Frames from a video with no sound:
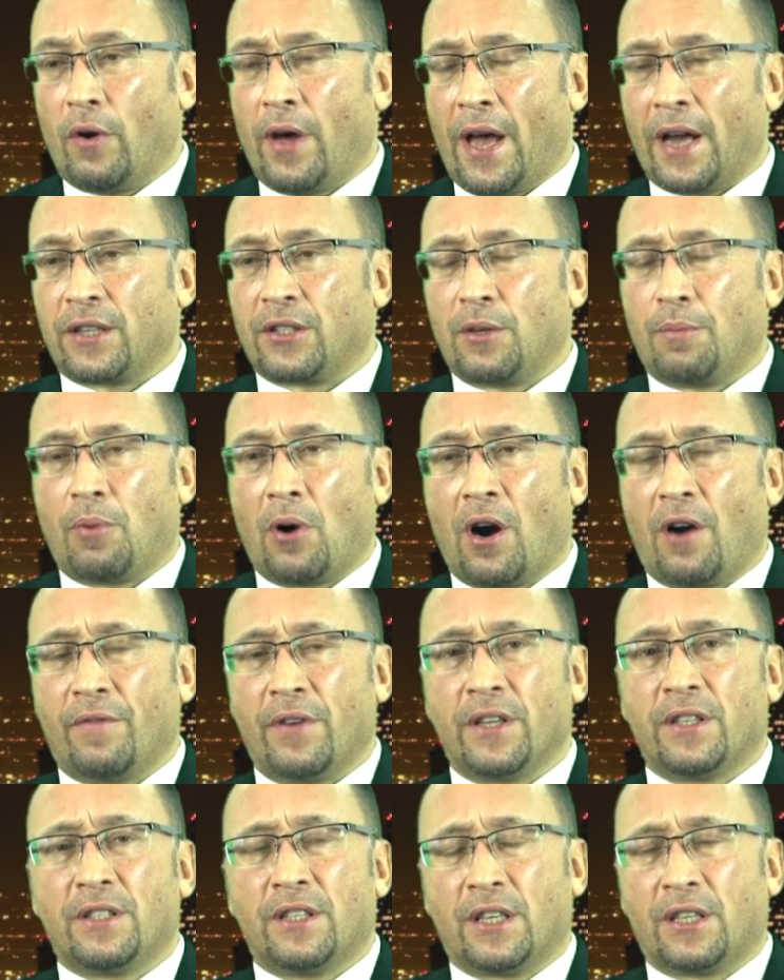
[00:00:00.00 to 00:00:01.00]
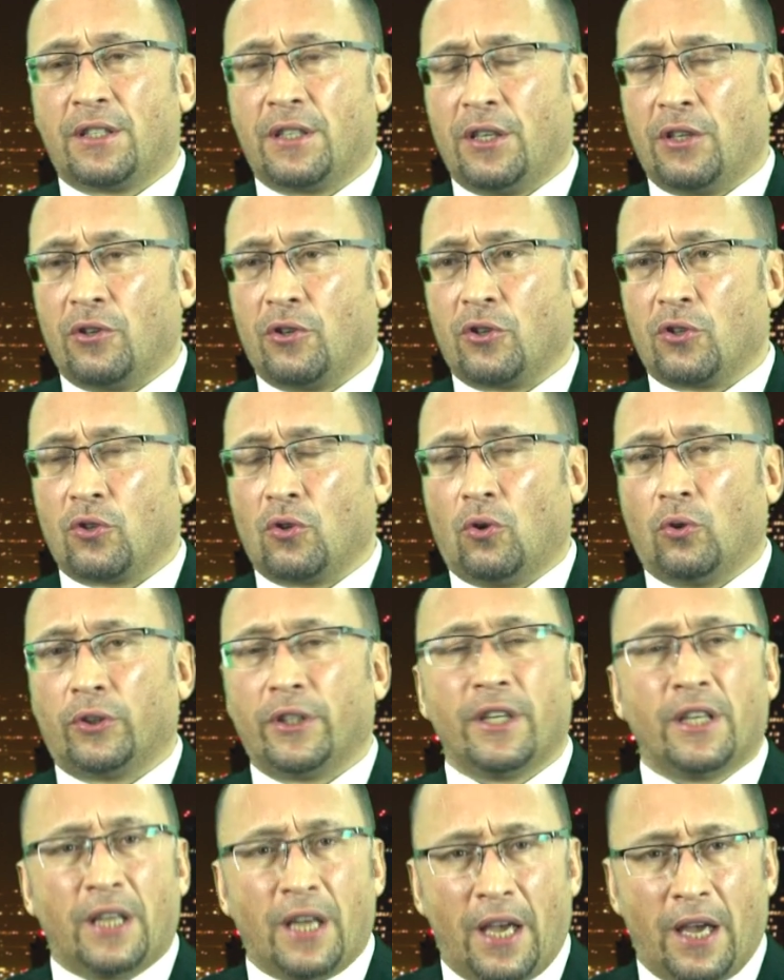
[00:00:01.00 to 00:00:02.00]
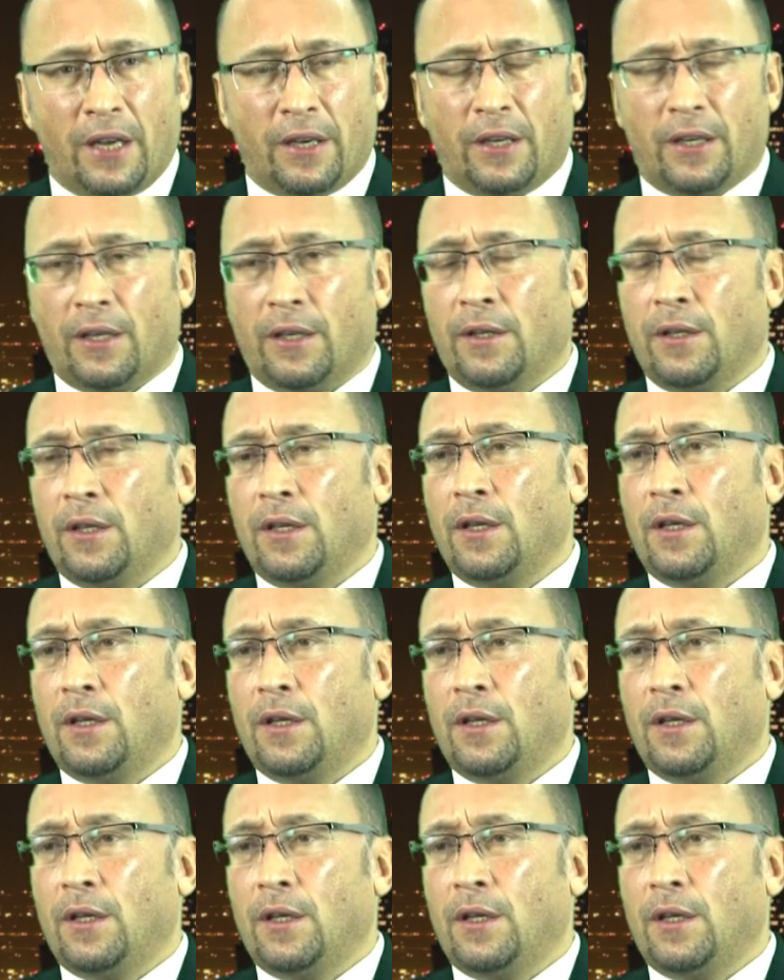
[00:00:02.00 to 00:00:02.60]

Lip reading: Aksa Parvez, 16 years old in Canada.